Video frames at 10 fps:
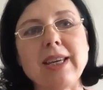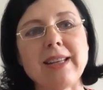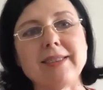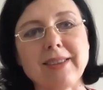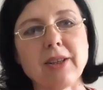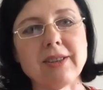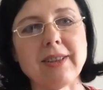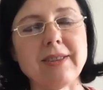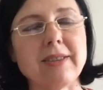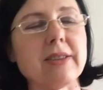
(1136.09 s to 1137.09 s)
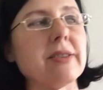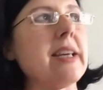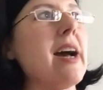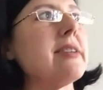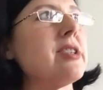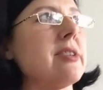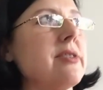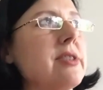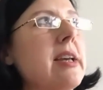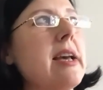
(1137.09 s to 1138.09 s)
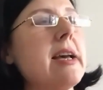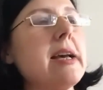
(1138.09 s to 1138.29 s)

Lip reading: get the answers.